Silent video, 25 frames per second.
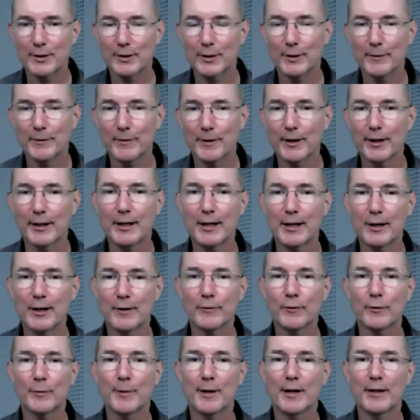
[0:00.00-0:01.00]
so you're very
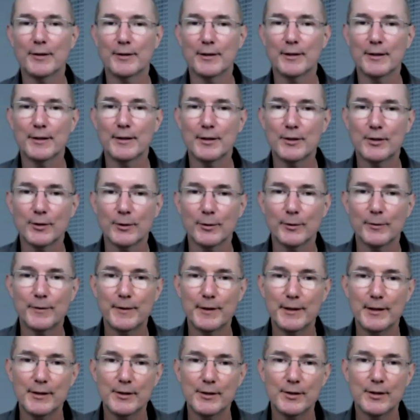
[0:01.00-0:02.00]
careful about the additional
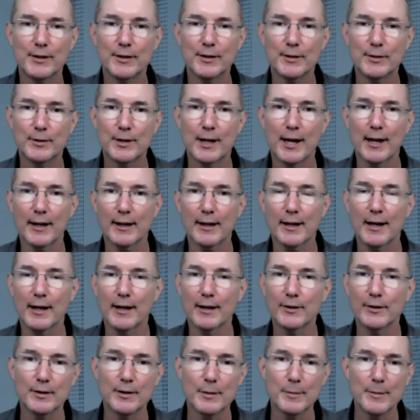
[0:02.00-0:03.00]
fees that you tack
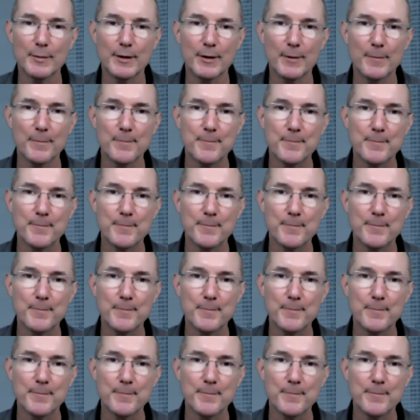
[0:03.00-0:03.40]
on to the bill